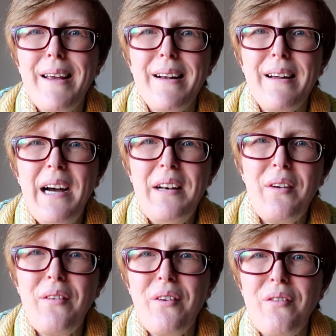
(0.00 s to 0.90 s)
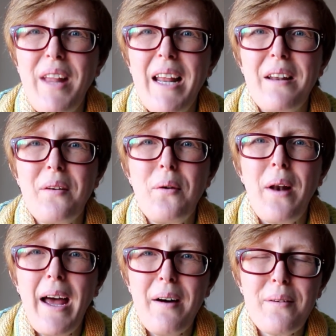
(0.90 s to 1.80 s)
and kind of flatten it
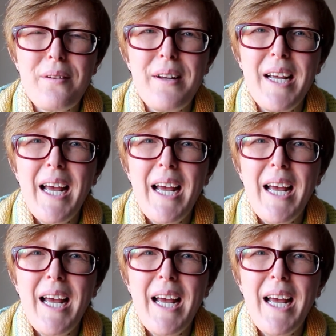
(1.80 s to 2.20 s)
all out,